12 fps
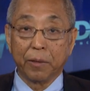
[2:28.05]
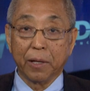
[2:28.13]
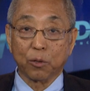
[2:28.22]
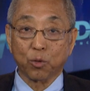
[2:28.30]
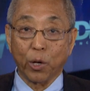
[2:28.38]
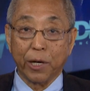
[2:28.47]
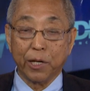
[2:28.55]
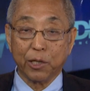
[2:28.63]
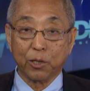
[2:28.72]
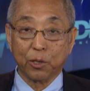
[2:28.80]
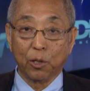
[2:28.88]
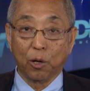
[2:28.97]
the
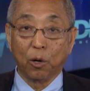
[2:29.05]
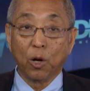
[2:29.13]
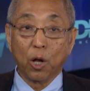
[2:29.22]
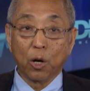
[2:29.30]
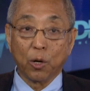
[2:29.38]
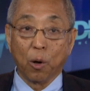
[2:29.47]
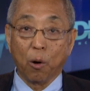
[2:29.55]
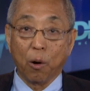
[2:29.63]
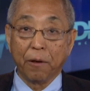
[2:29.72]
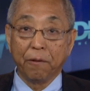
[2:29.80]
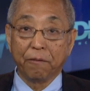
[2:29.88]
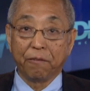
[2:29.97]
traditional
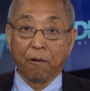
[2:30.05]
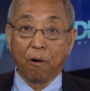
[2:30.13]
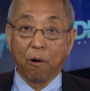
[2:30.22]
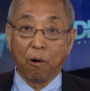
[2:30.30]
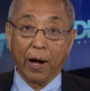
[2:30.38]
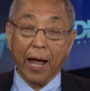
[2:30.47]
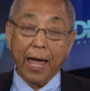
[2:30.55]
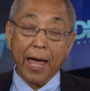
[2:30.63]
low-end phone.